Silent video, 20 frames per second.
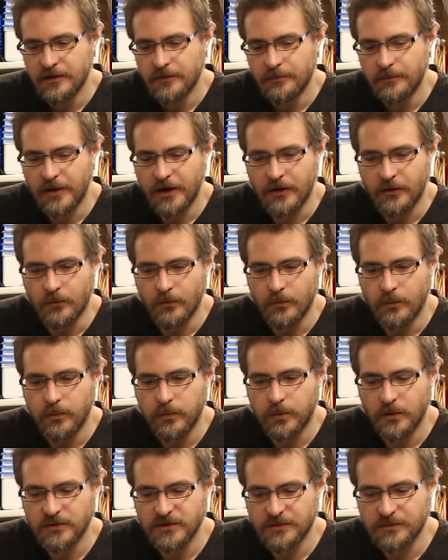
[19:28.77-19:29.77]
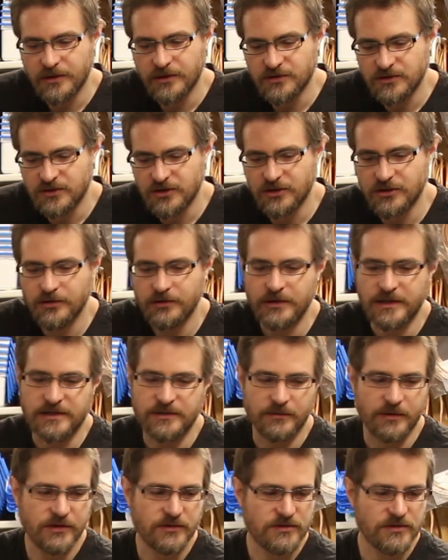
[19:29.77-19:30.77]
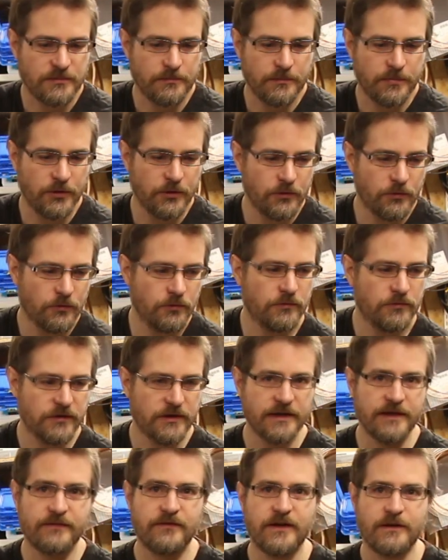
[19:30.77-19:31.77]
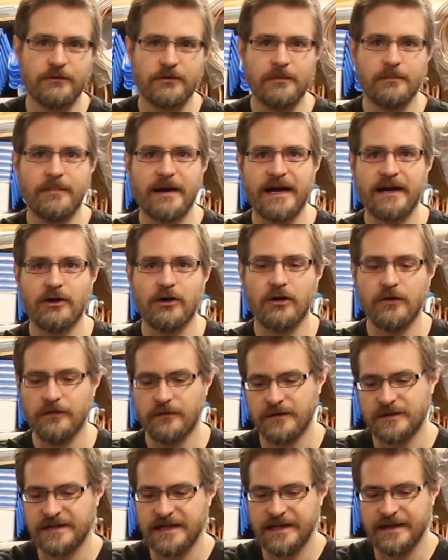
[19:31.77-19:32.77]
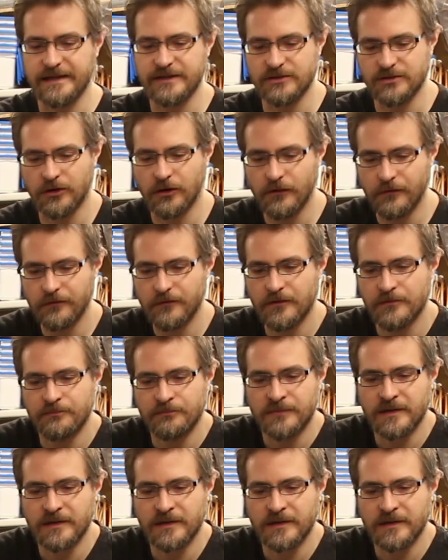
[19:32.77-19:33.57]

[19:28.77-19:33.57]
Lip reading: But what I'm going to do is I'm going to pull the flip front back off, take this off,